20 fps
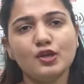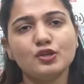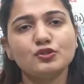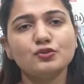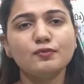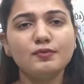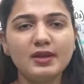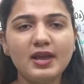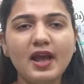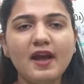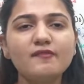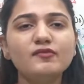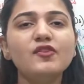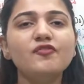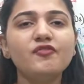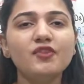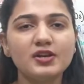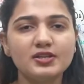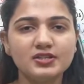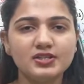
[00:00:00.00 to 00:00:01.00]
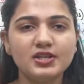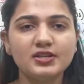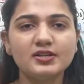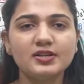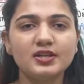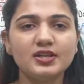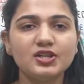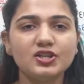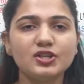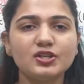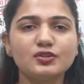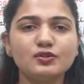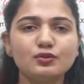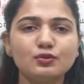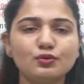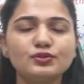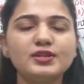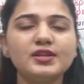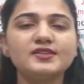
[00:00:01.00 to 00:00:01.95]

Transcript: So we have the first generation source.